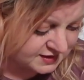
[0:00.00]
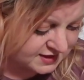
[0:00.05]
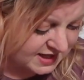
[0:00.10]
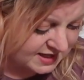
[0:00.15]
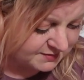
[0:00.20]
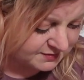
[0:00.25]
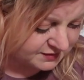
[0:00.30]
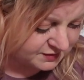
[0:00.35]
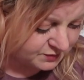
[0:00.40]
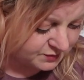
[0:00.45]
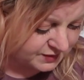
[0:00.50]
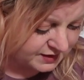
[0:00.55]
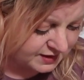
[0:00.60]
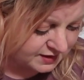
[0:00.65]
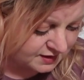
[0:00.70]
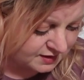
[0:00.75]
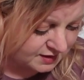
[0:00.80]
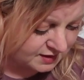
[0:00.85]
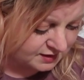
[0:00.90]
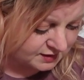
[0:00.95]
the Name of the
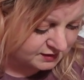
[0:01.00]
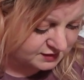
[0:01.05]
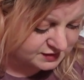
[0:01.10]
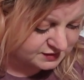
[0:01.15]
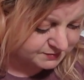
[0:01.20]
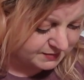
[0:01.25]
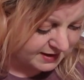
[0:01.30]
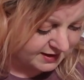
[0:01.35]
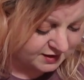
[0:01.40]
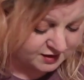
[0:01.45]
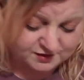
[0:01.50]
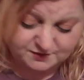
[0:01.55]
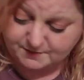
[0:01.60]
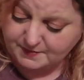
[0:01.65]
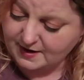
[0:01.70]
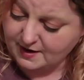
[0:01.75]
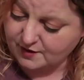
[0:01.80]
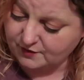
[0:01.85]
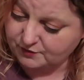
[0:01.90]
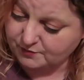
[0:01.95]
Wind inspired
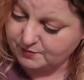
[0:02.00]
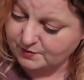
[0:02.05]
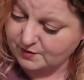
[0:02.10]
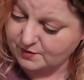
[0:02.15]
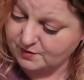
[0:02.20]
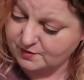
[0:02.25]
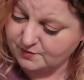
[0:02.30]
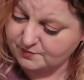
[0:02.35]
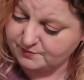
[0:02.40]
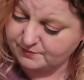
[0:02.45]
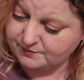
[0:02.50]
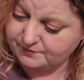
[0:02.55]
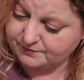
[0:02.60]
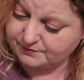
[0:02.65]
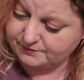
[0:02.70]
bath bomb.